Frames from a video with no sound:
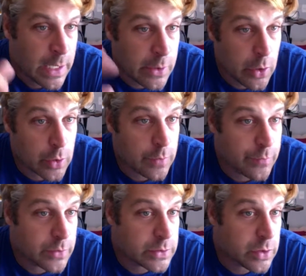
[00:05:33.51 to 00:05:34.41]
if you're looking
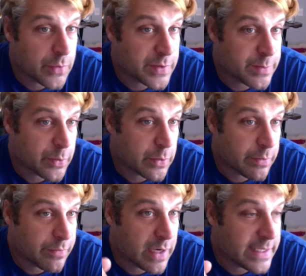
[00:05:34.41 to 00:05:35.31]
for a Surface Pro
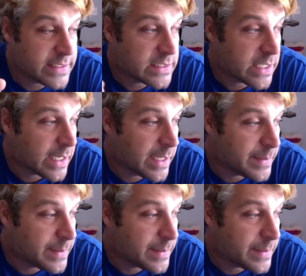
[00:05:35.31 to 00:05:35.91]
device,